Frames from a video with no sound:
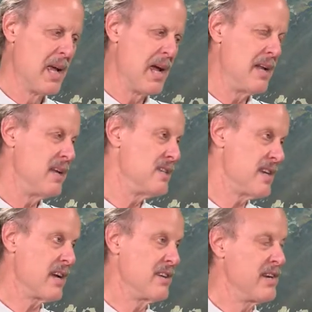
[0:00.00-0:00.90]
And then
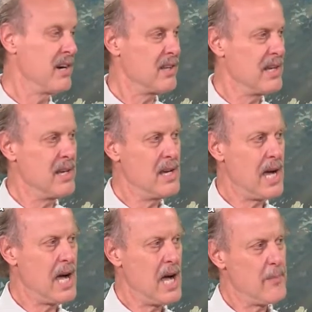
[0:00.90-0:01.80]
secondarily,
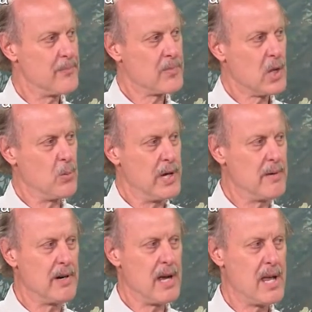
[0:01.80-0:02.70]

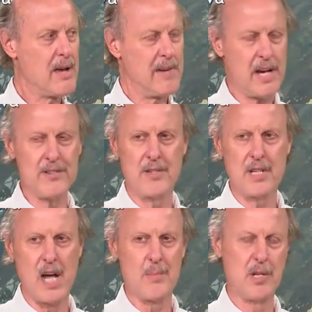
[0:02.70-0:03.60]
whenever I have extra
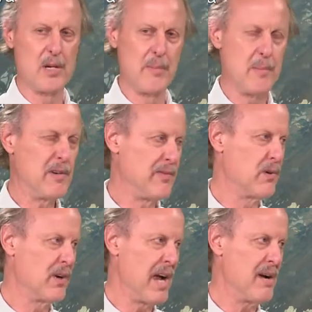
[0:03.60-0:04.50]
time, a little bit
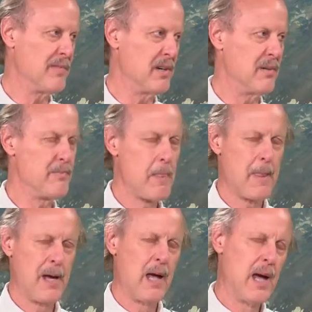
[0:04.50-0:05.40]
before or after,
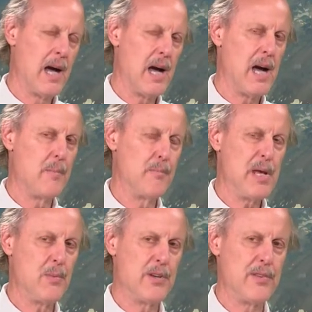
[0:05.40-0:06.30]

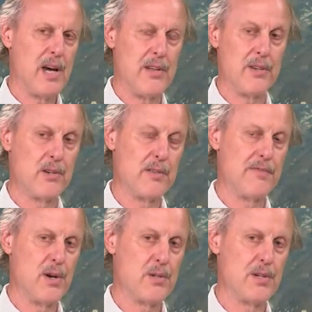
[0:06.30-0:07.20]
meet with other good
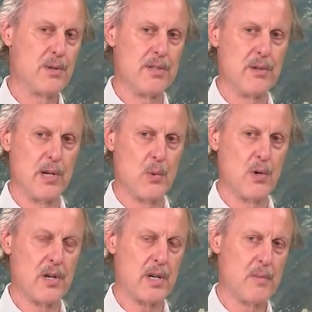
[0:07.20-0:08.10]
folks who are doing
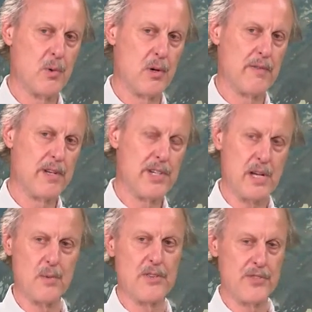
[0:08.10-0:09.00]
work in more of a
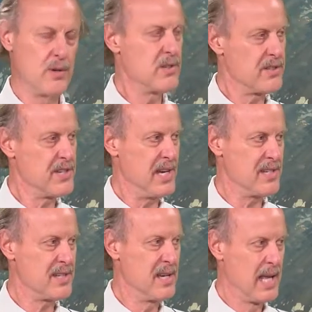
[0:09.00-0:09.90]
general social
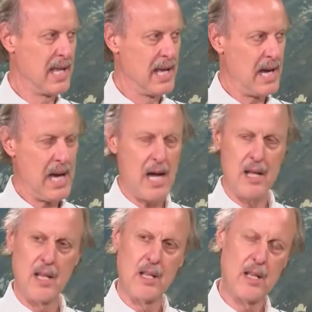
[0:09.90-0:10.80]
sense,
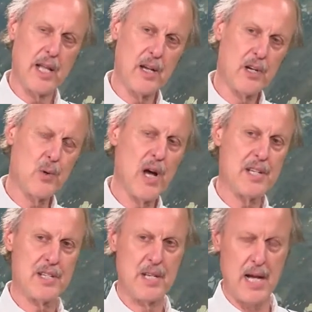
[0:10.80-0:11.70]
like
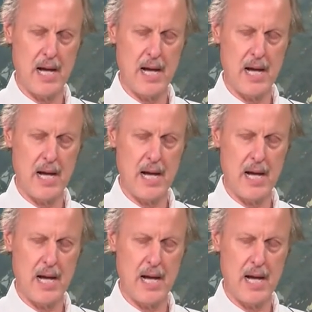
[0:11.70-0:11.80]
cross